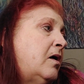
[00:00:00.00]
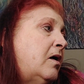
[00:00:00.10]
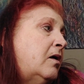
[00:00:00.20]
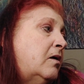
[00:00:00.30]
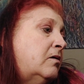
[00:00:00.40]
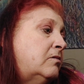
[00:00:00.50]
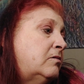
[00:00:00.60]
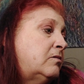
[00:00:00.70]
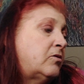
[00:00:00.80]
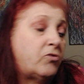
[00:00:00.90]
Uh,
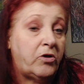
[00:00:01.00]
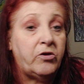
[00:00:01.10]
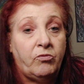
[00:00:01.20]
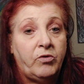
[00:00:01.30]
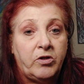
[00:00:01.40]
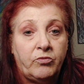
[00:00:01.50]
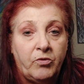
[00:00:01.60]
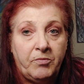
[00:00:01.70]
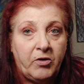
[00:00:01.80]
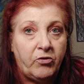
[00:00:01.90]
of course, you know, we just
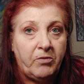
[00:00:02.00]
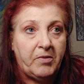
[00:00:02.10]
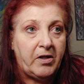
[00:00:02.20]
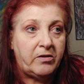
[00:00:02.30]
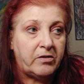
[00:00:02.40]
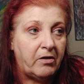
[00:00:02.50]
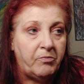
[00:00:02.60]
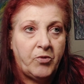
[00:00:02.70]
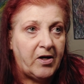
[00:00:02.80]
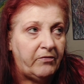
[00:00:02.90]
want to be cremated and
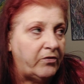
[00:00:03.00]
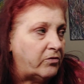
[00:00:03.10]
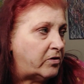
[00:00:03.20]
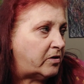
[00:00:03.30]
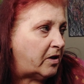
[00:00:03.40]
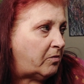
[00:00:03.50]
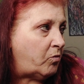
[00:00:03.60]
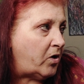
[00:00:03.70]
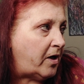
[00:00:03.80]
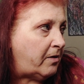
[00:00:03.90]
stuff. Brad feels the
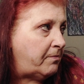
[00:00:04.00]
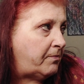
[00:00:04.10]
same way.